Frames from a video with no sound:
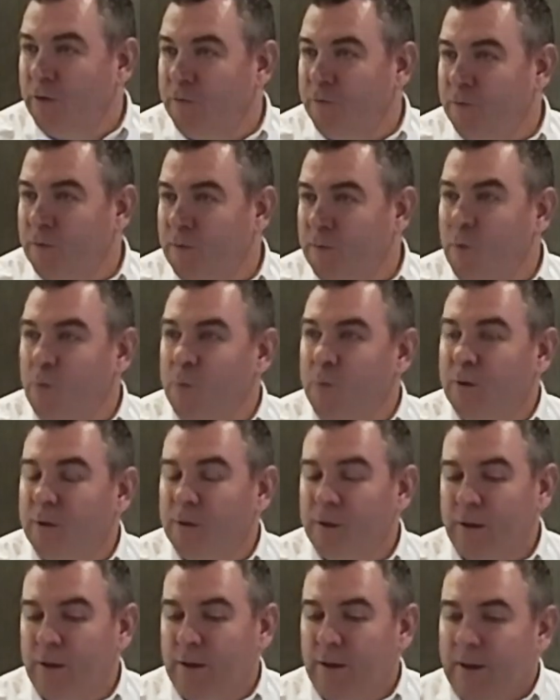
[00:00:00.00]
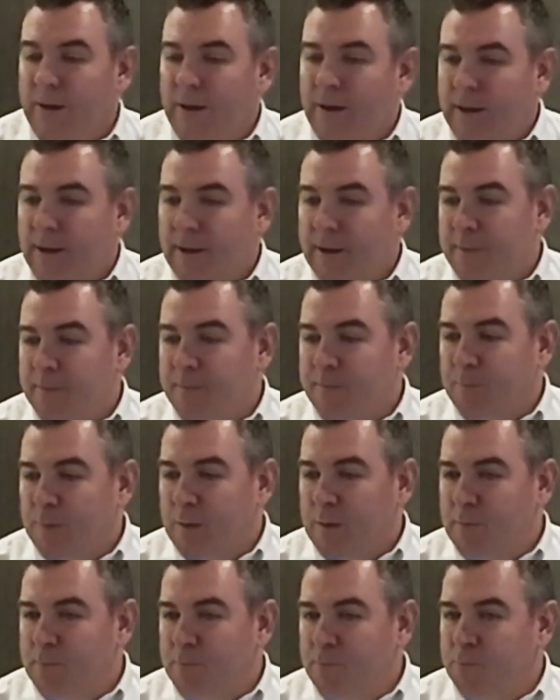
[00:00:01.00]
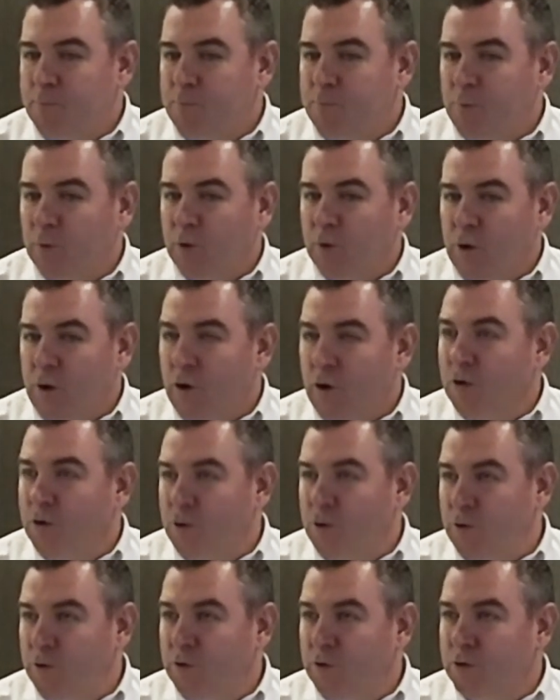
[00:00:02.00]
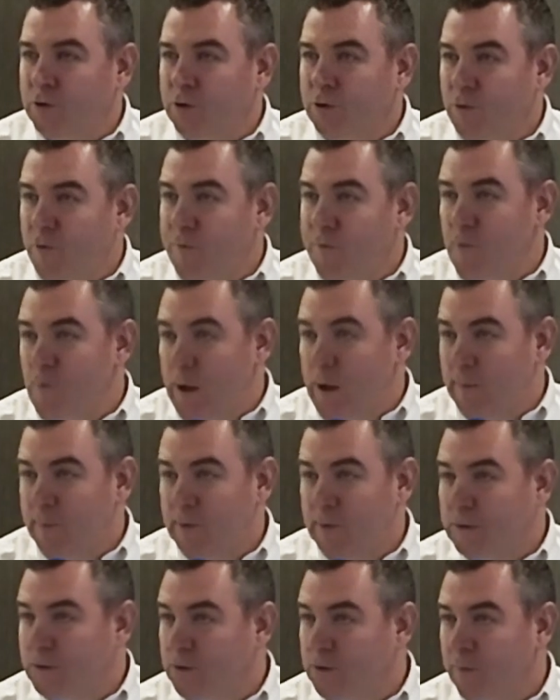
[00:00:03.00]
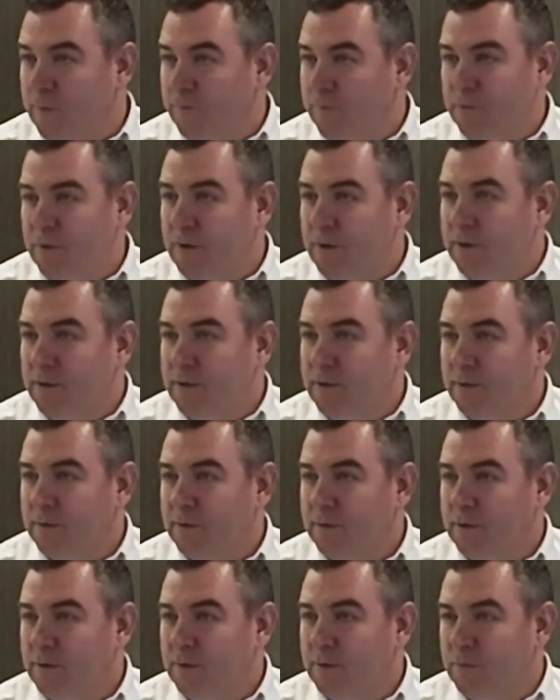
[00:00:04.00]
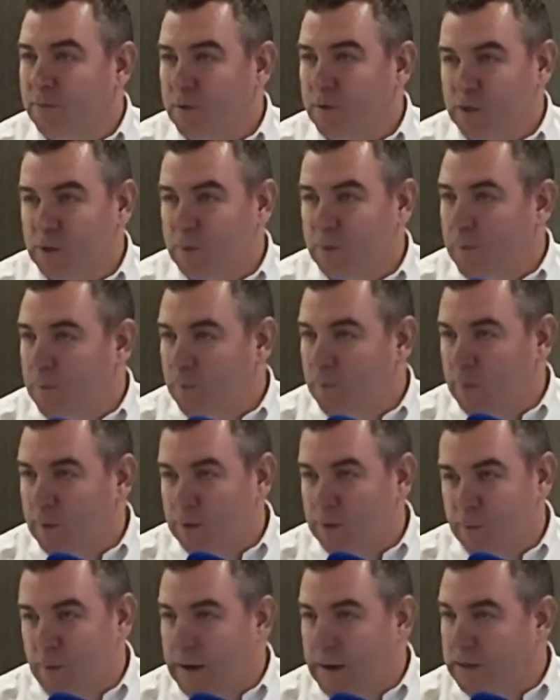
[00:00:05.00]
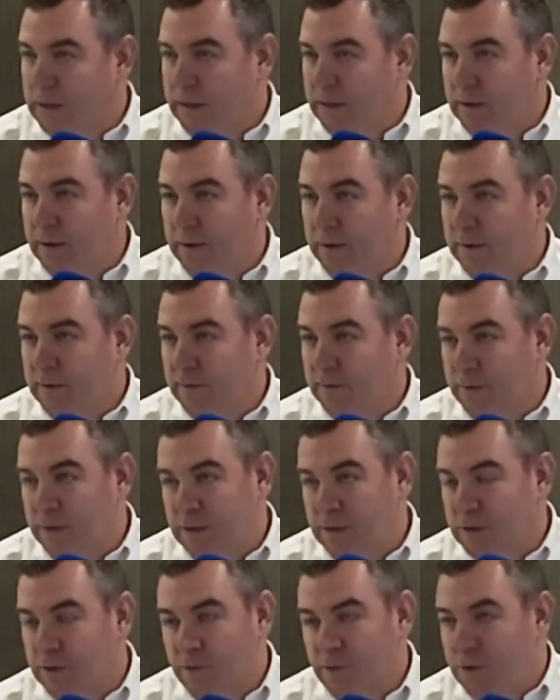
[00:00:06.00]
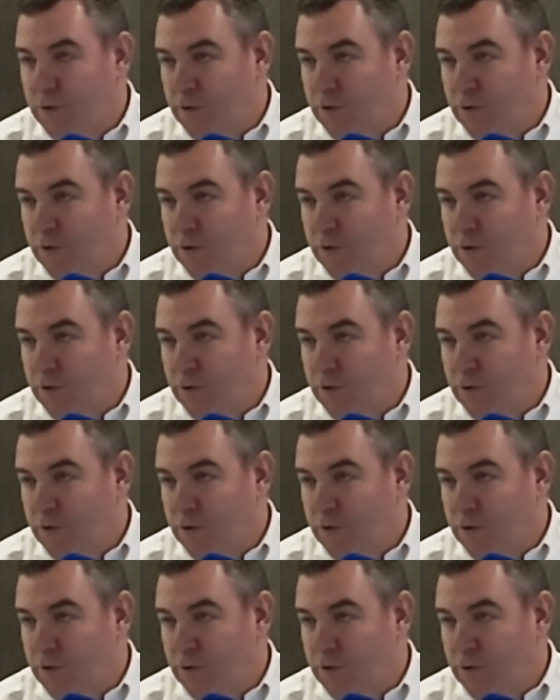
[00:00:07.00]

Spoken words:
for the moment. But they are huge. They're overwhelming. Some of the, especially regions around